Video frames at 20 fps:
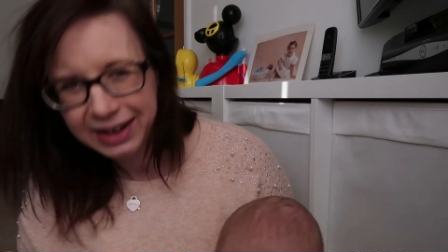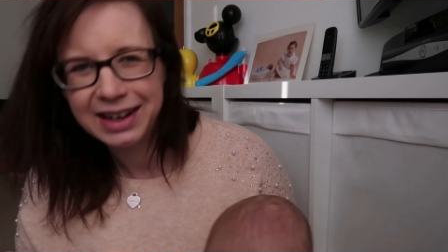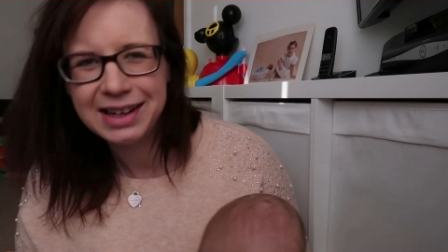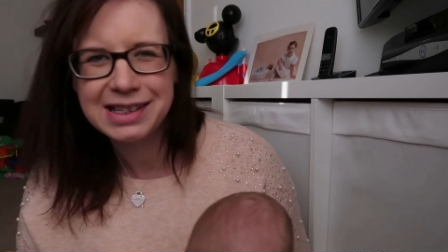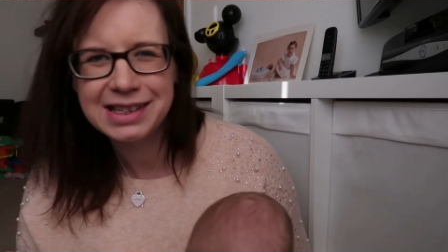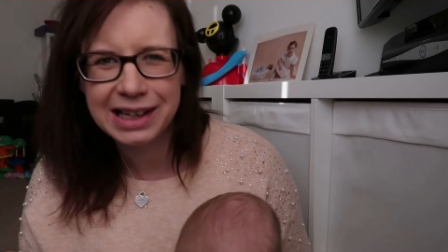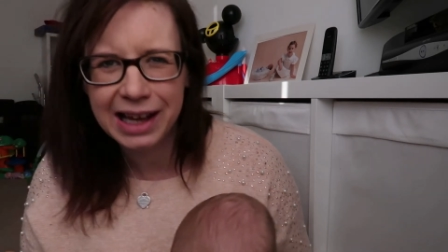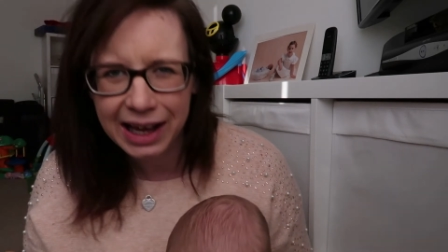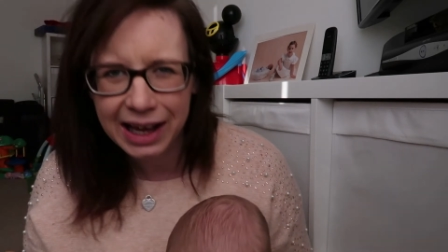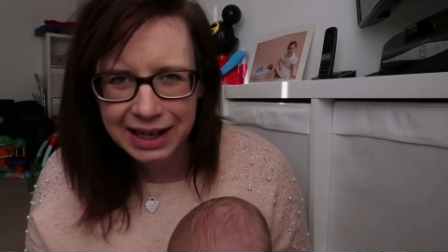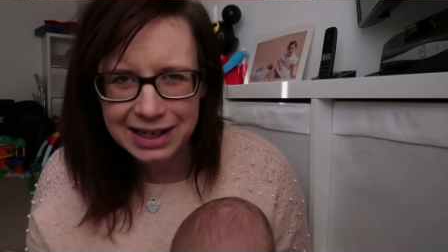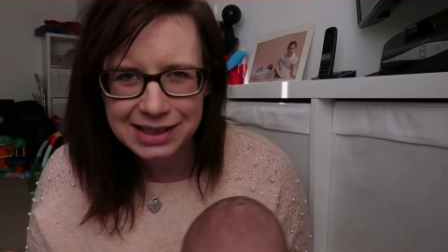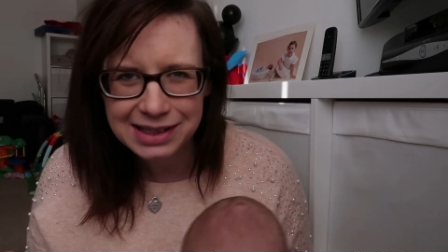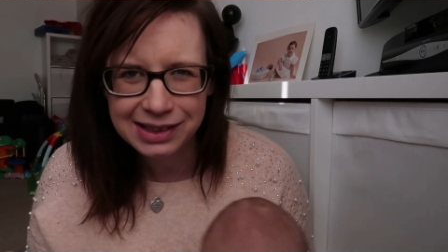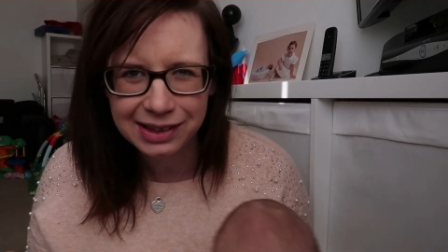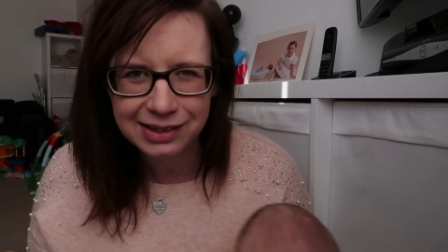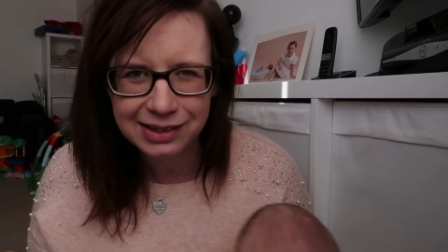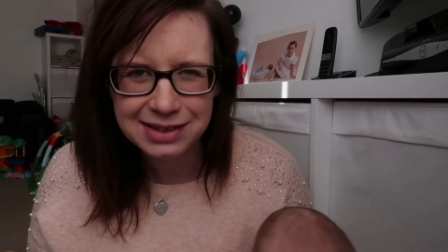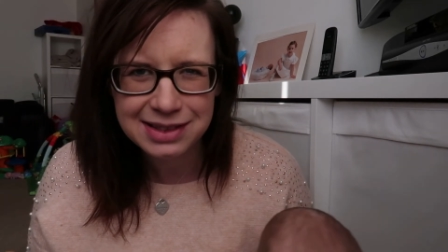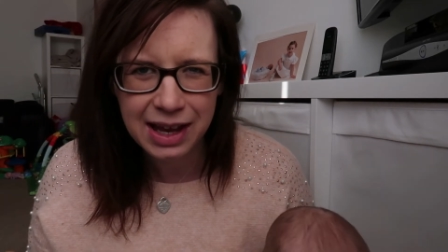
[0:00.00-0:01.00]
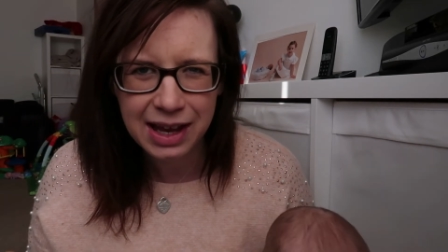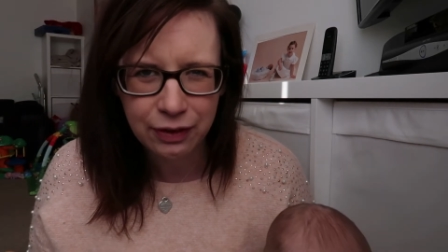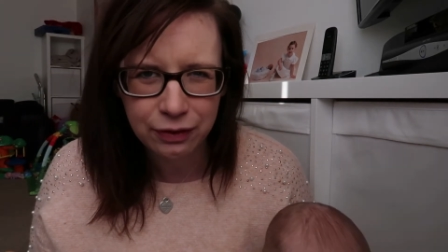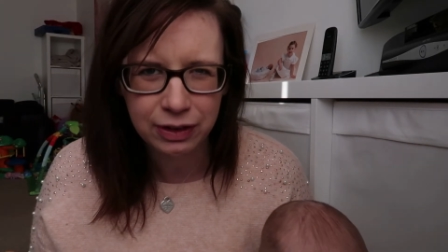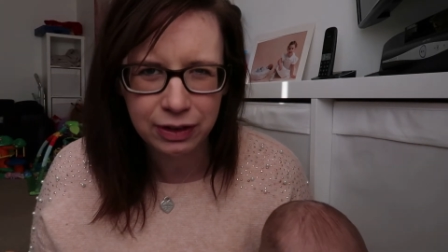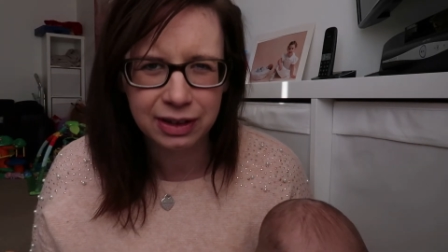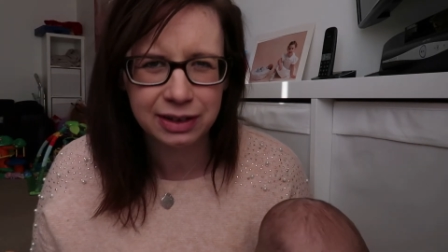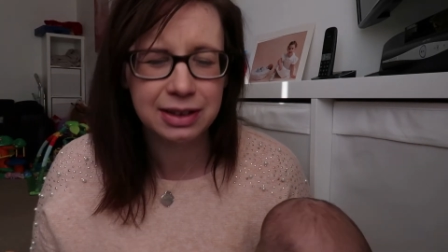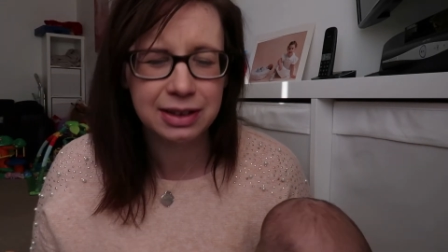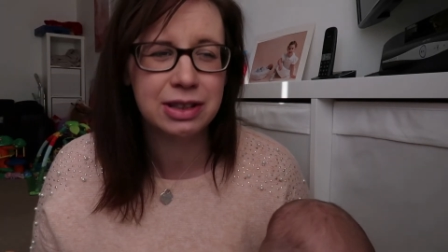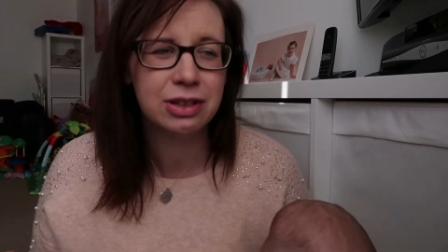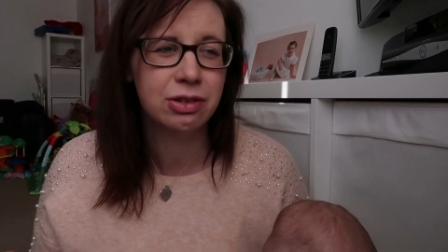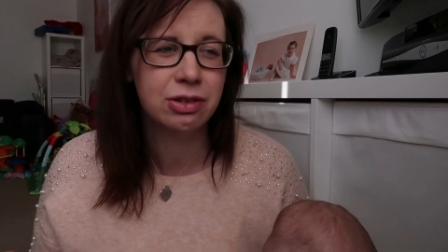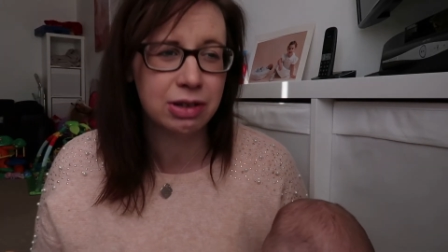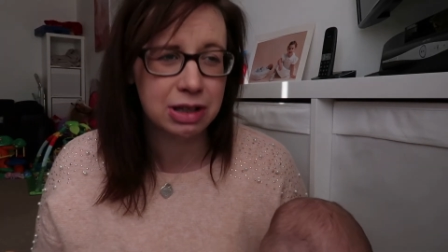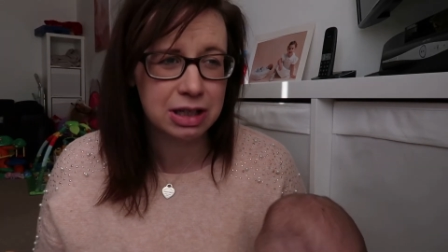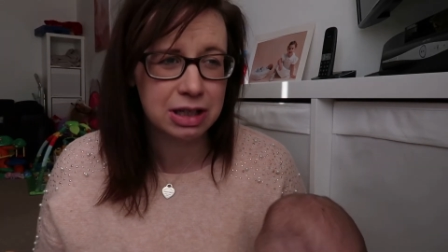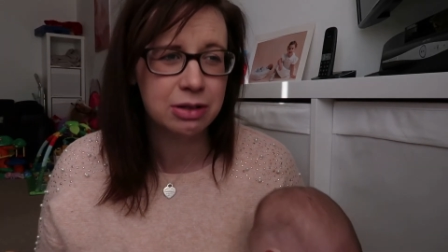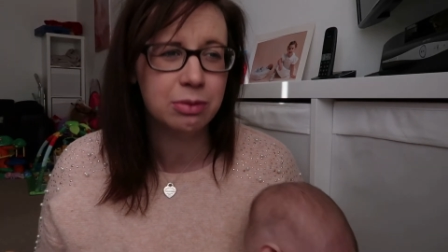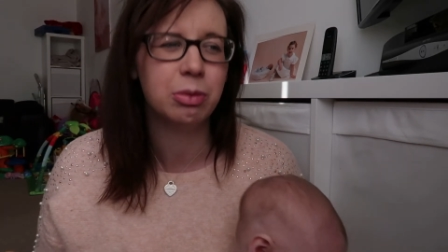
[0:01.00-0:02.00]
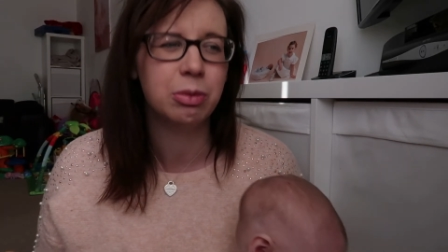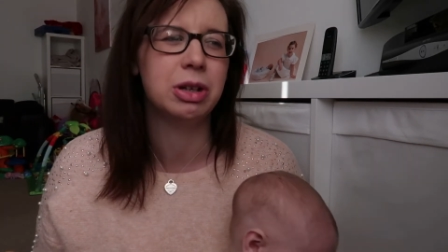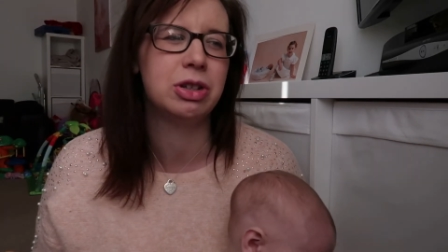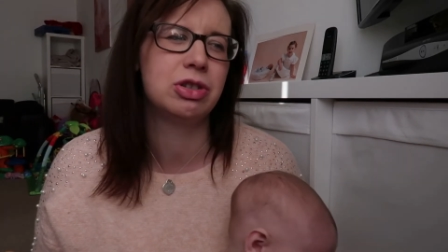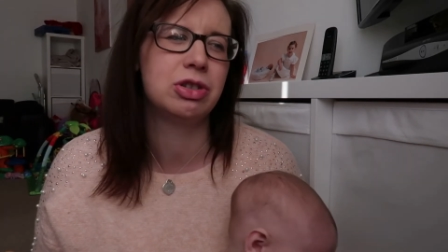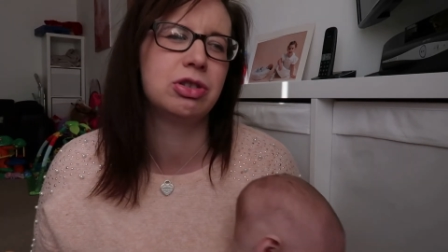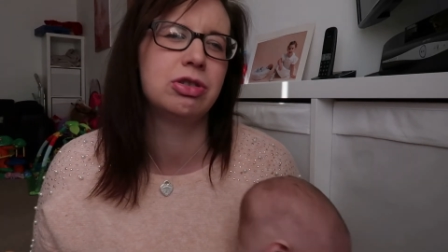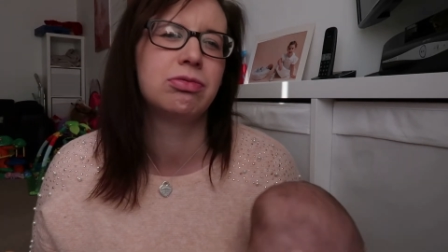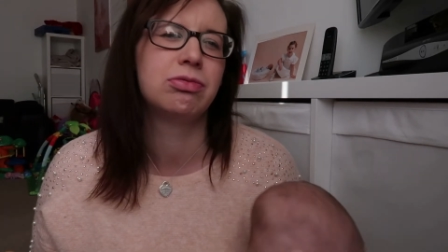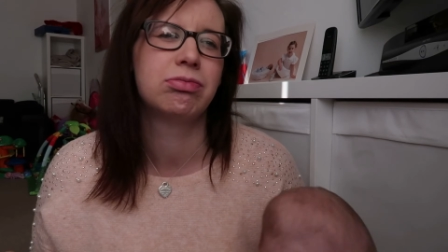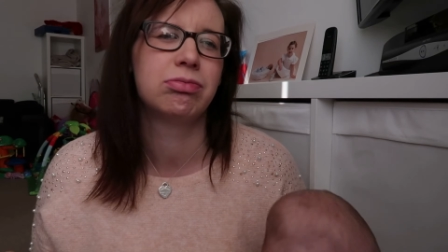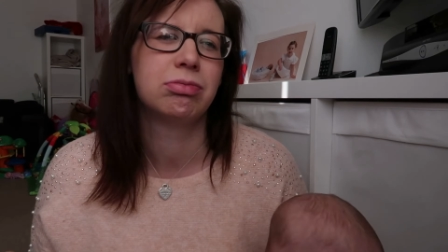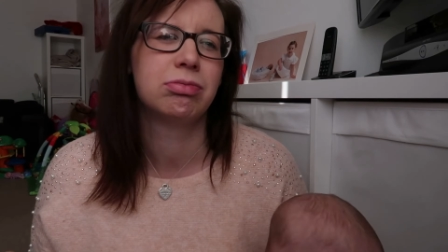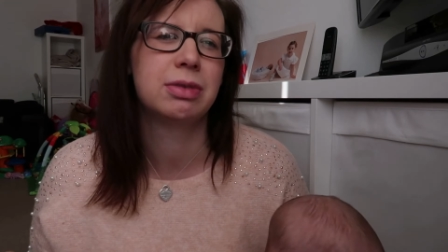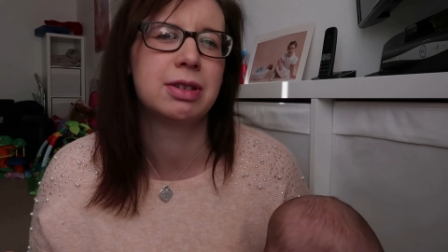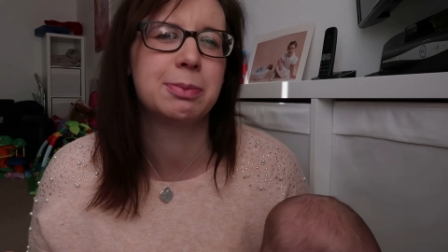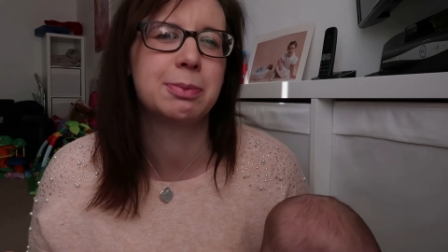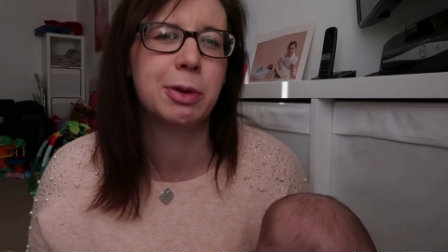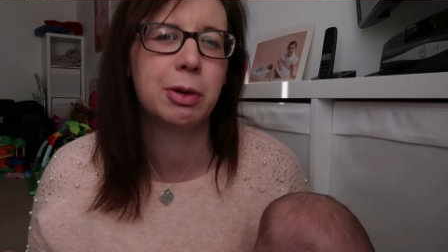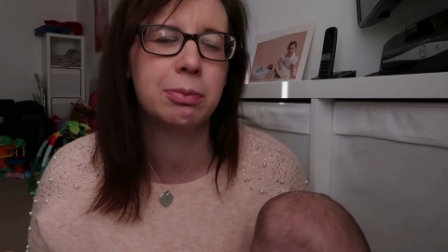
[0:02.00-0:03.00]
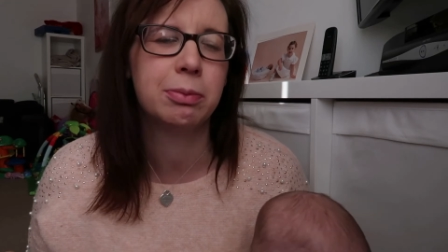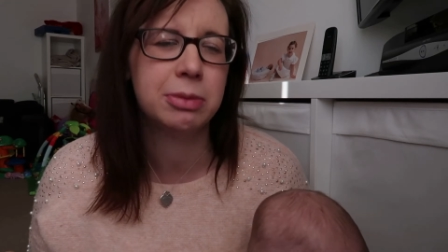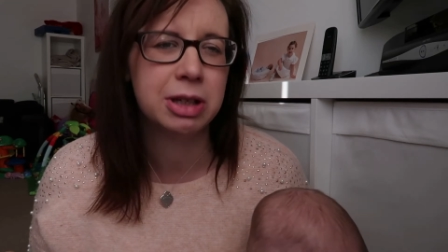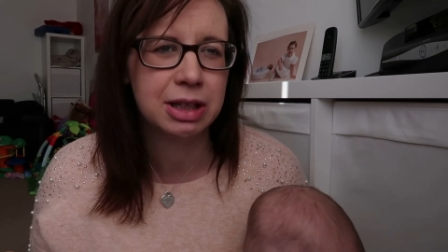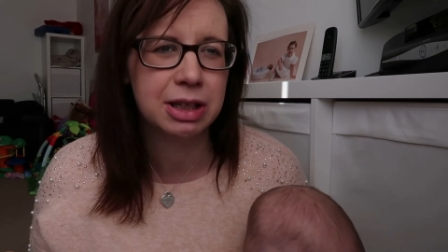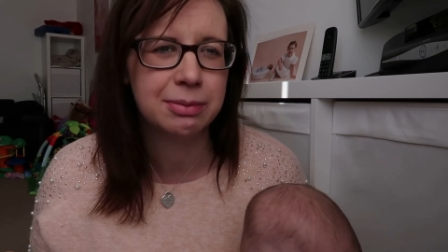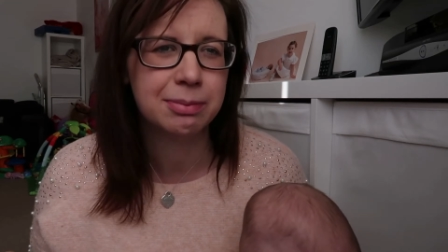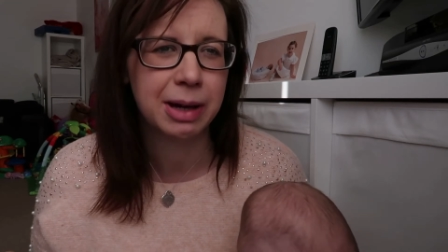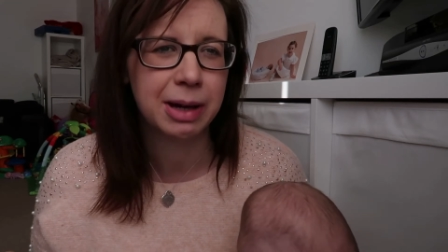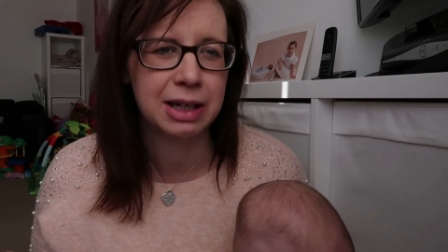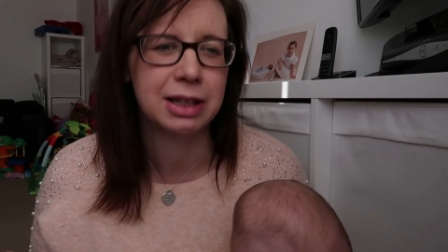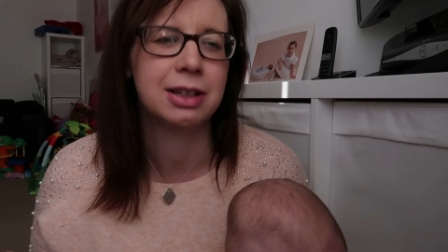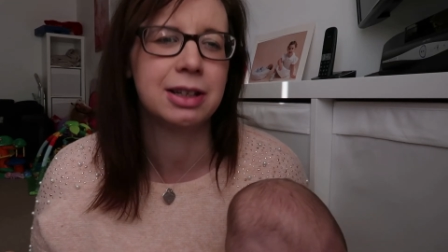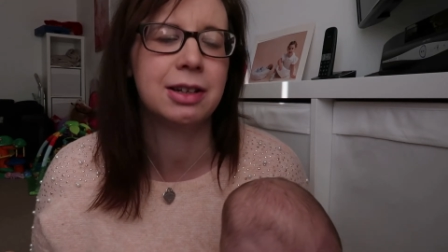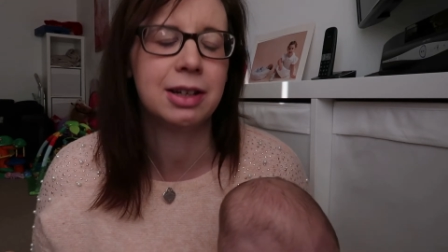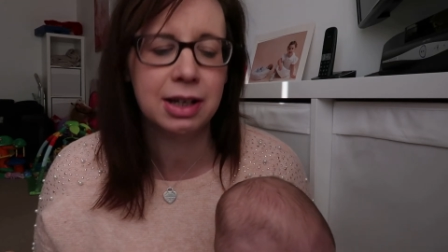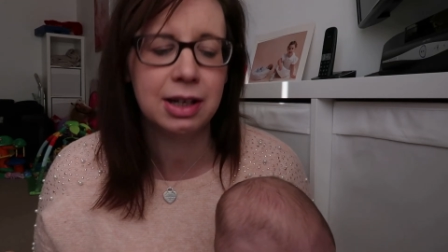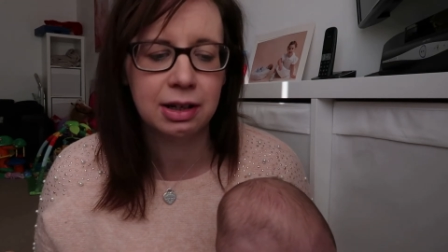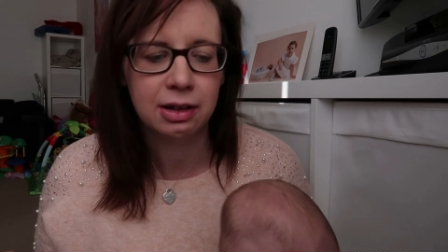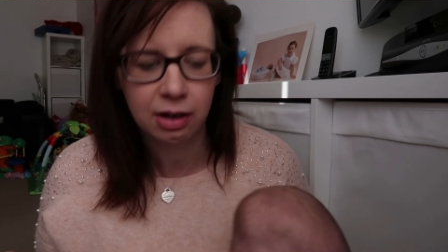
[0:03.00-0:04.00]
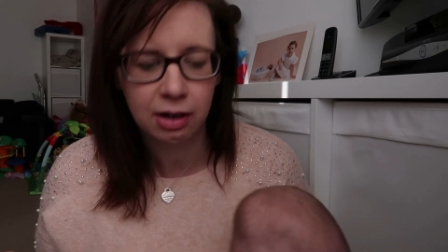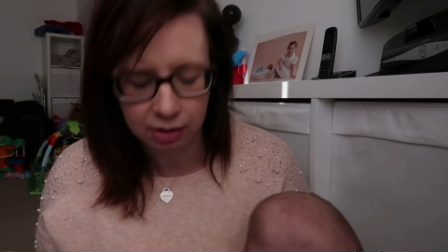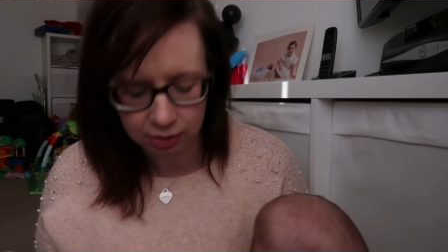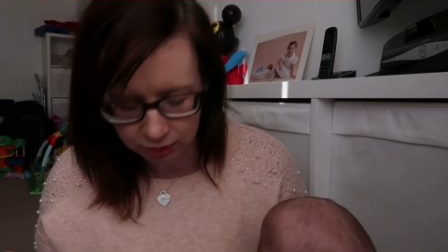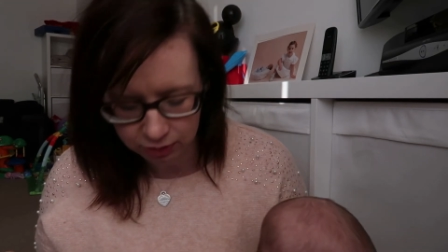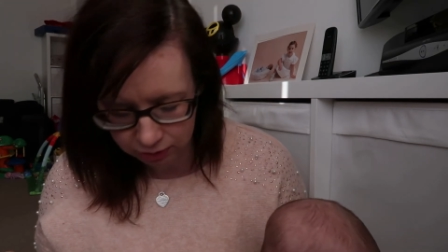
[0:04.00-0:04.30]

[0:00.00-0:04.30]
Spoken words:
His eyes are definitely green, which is what mine and Craig are,